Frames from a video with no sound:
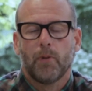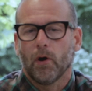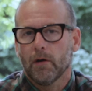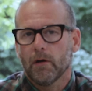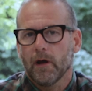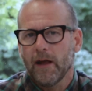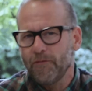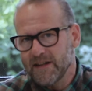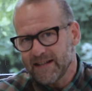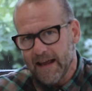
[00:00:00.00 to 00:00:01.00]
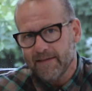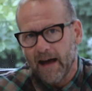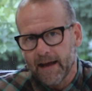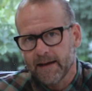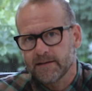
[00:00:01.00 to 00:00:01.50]
But if we take
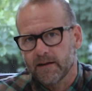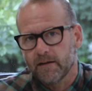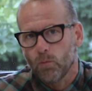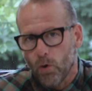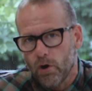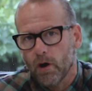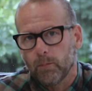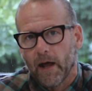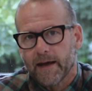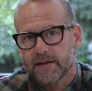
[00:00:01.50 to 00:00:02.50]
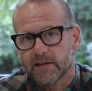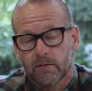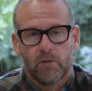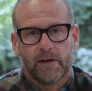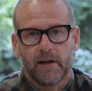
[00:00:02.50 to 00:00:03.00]
that into the workplace
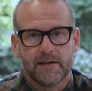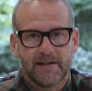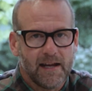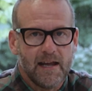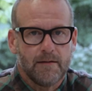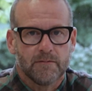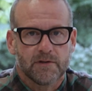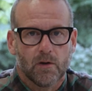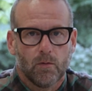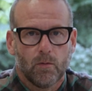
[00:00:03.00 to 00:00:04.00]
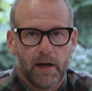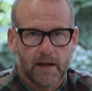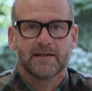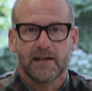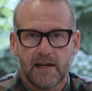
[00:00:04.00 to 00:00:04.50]
and within teams, we
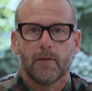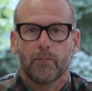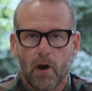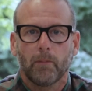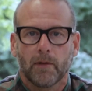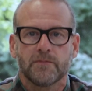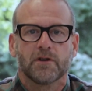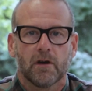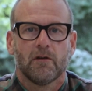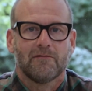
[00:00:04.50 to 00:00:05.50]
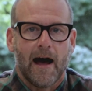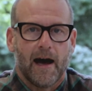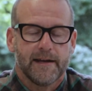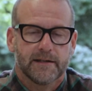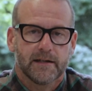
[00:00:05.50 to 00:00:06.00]
can see that problems can
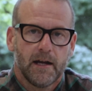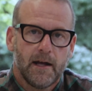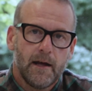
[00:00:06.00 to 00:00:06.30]
arise.